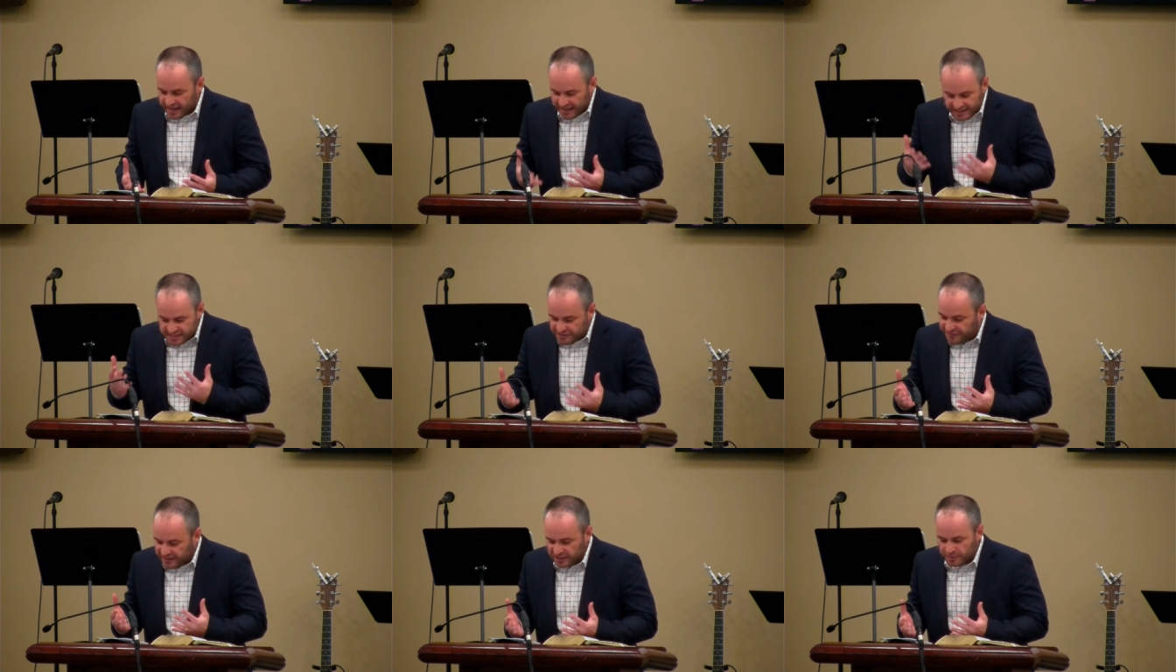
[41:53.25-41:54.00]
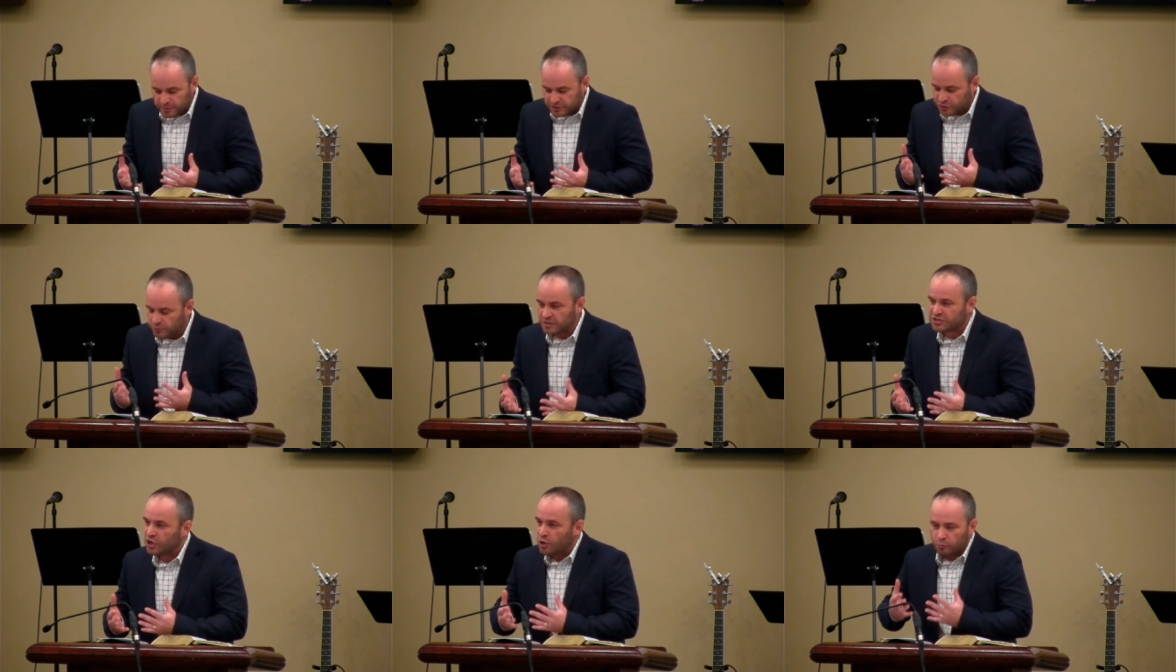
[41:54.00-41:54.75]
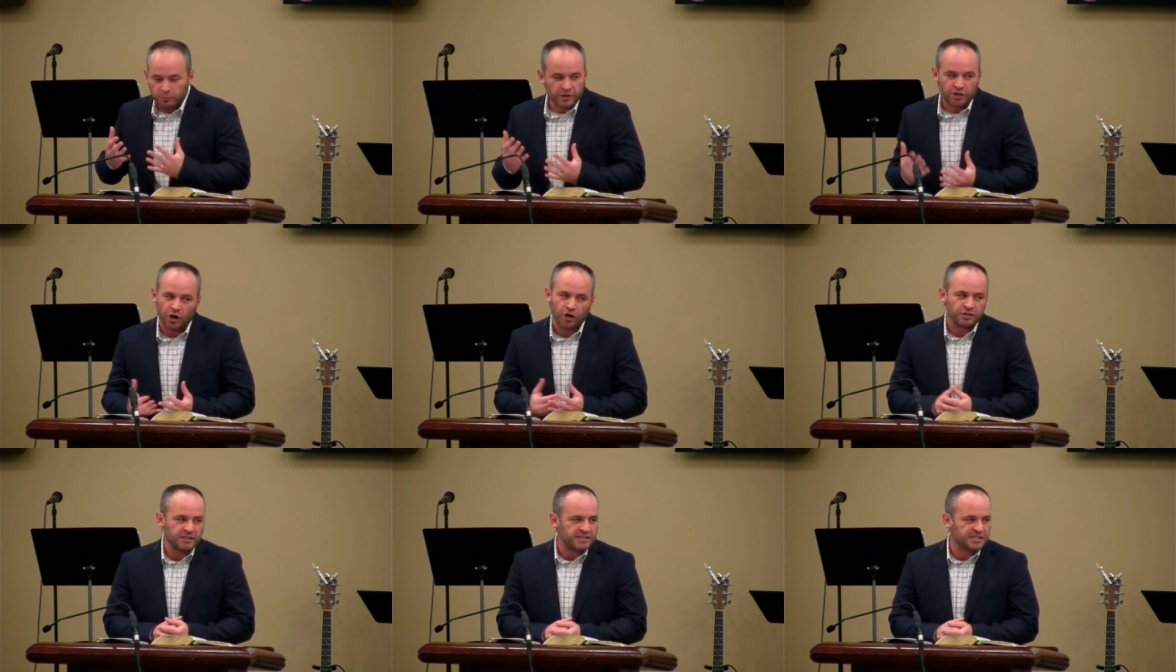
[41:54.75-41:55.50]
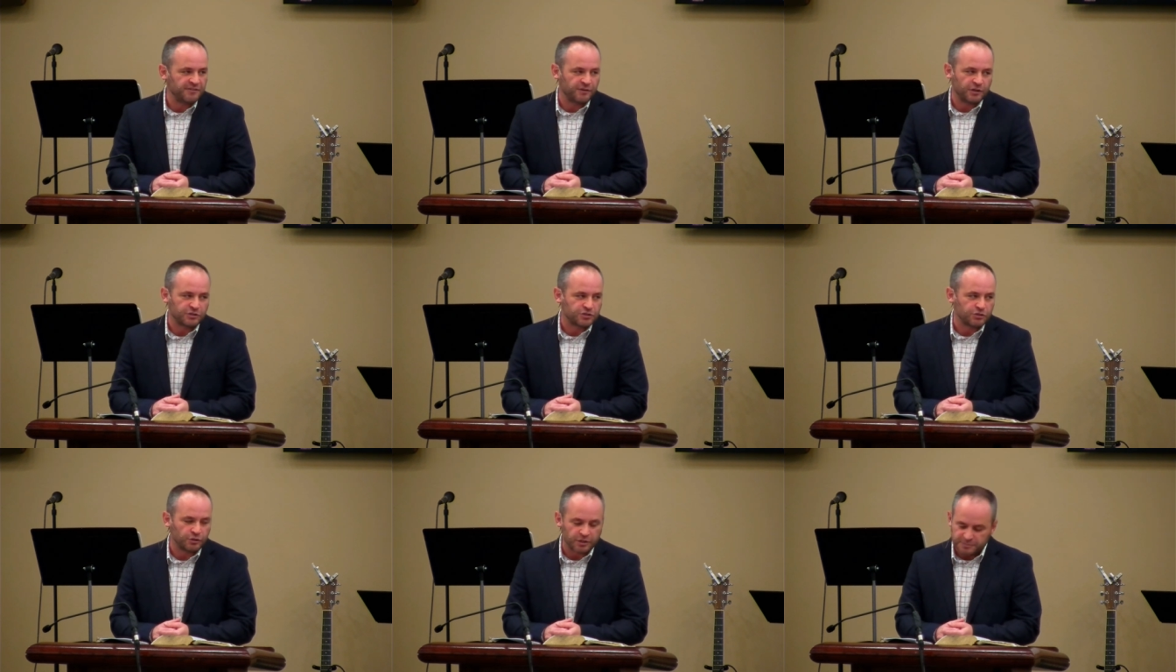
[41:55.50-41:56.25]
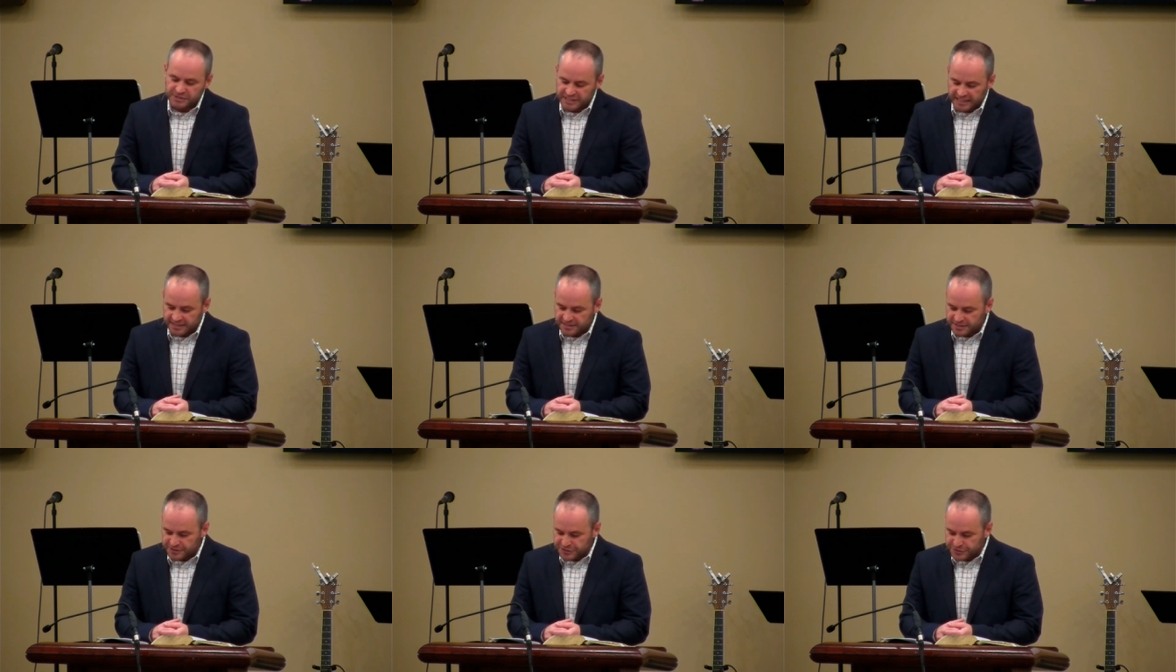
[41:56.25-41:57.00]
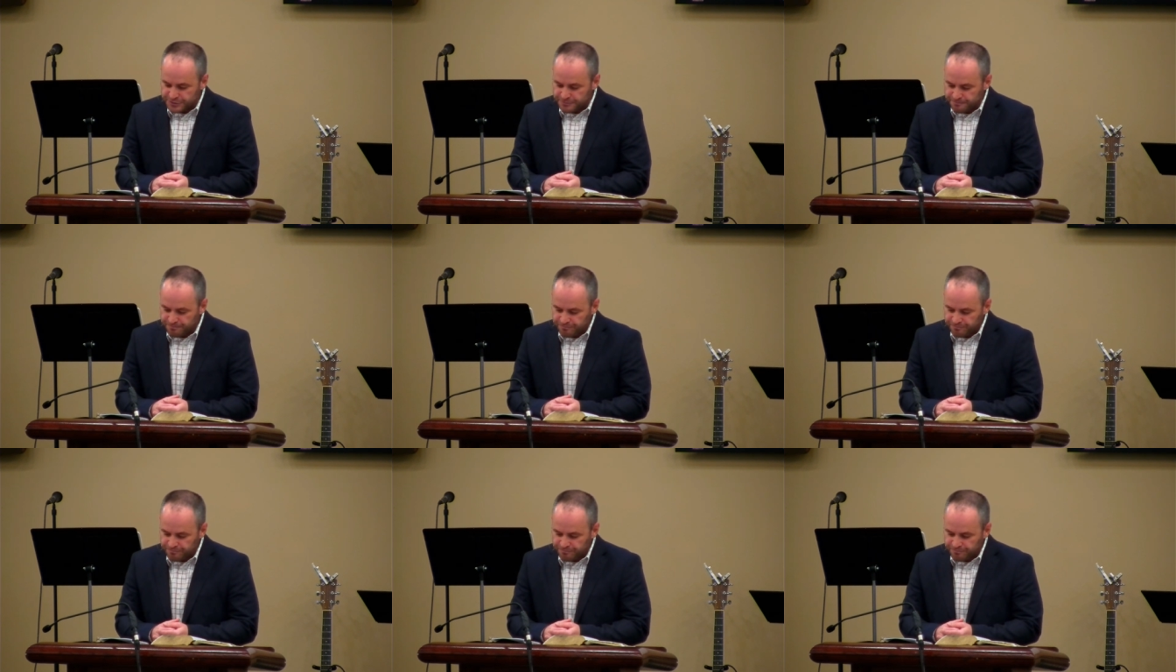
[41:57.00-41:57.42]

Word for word: And it's available to us regardless of our circumstances.